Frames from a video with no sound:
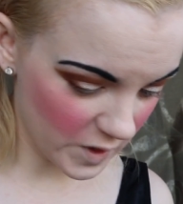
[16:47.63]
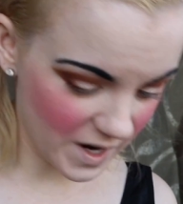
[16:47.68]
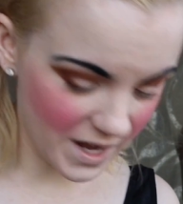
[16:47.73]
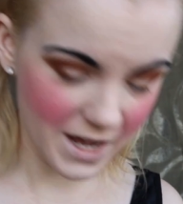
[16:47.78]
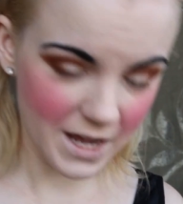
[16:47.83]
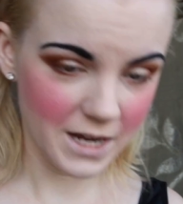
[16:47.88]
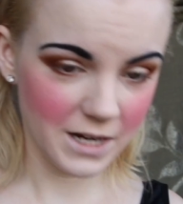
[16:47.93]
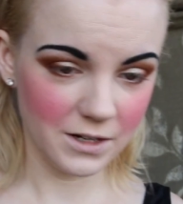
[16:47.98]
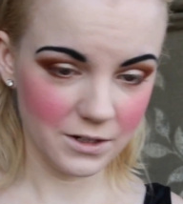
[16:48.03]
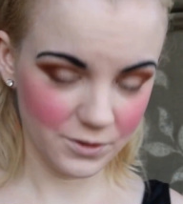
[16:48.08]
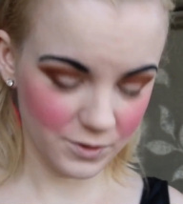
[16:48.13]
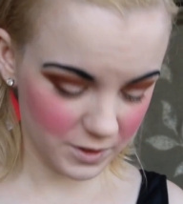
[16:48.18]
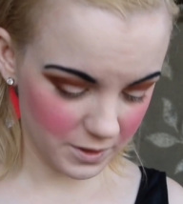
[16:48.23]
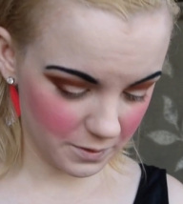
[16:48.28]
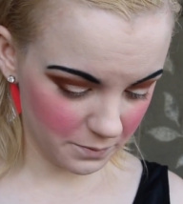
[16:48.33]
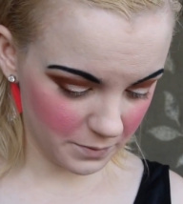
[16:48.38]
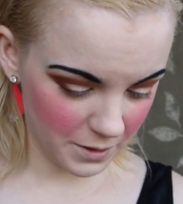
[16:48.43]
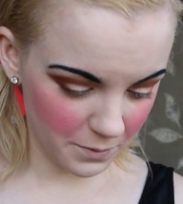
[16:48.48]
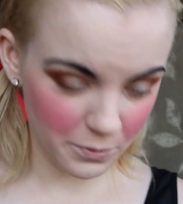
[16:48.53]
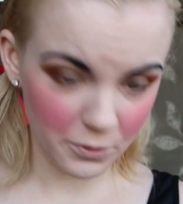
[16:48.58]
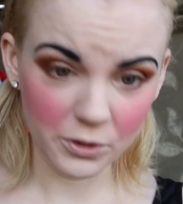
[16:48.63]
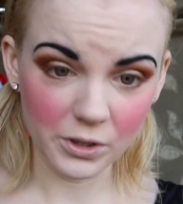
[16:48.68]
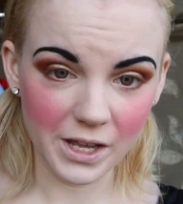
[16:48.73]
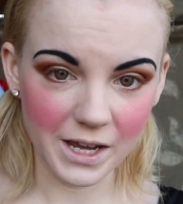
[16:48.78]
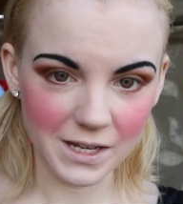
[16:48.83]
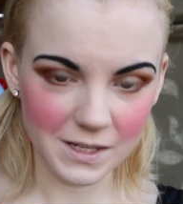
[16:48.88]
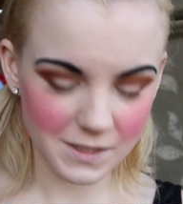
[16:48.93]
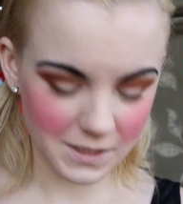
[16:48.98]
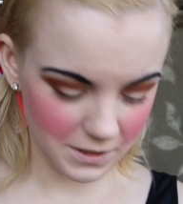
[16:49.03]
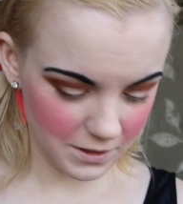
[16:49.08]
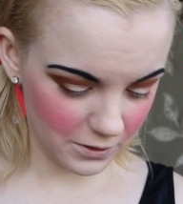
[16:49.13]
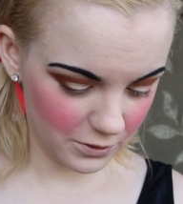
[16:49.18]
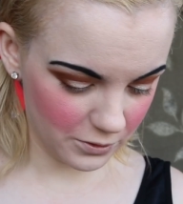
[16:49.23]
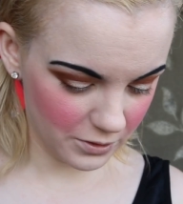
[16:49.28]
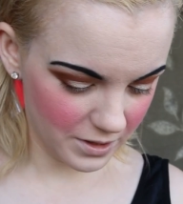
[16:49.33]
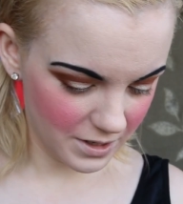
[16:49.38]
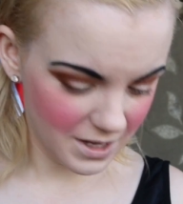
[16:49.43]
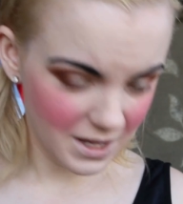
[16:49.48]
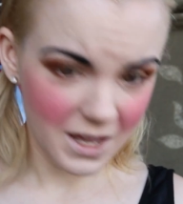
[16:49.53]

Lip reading: I know some people like to.